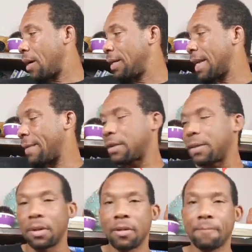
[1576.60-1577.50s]

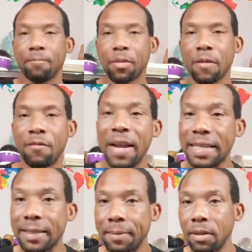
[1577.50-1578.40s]
adaptable,
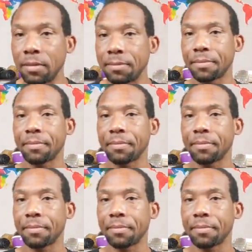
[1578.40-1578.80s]
flexible,